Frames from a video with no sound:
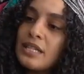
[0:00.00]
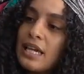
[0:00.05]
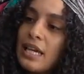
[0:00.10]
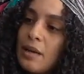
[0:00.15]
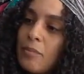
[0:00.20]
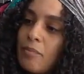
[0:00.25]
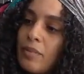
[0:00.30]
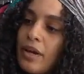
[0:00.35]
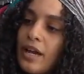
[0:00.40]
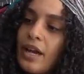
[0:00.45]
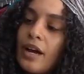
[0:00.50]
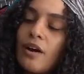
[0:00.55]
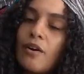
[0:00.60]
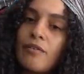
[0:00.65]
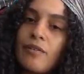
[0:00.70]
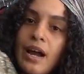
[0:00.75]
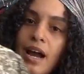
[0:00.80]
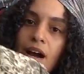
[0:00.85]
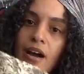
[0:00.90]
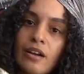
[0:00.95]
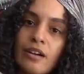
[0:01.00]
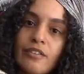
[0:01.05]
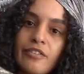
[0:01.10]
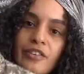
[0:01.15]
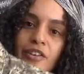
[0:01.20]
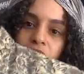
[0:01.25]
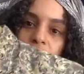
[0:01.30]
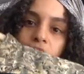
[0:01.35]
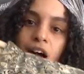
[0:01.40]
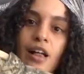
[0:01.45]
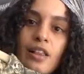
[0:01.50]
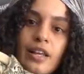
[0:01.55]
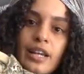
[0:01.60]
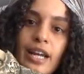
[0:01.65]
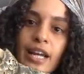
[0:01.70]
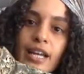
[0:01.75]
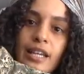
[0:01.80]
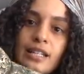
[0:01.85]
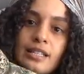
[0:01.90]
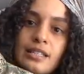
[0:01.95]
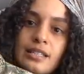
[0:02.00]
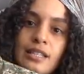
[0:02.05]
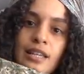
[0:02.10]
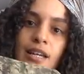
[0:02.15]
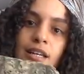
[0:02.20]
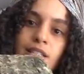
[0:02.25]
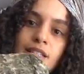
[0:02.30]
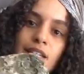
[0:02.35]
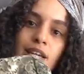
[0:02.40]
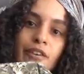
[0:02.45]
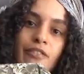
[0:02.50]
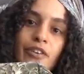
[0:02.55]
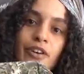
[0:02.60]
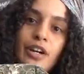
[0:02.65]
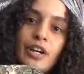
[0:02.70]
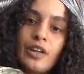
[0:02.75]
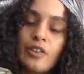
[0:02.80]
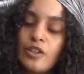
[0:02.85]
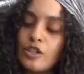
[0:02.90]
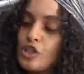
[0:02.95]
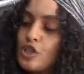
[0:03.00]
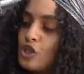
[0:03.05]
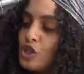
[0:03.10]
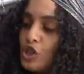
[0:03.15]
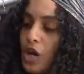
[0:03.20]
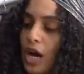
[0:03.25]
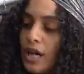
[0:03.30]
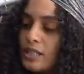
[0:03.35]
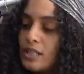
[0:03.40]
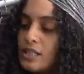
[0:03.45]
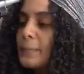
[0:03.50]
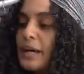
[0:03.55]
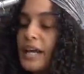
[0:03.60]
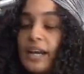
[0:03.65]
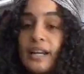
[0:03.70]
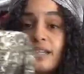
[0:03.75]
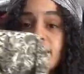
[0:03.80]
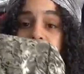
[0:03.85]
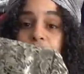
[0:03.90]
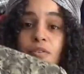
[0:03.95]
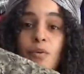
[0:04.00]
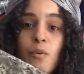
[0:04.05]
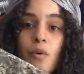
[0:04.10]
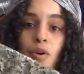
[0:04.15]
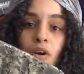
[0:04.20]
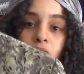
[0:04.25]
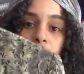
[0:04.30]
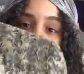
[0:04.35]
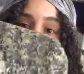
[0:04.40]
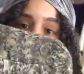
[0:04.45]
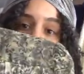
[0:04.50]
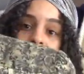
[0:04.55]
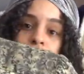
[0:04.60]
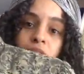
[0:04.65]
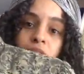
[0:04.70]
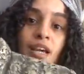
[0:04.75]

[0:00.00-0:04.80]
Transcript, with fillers: keeping around for the holidays to give her another shot, and I never wore her.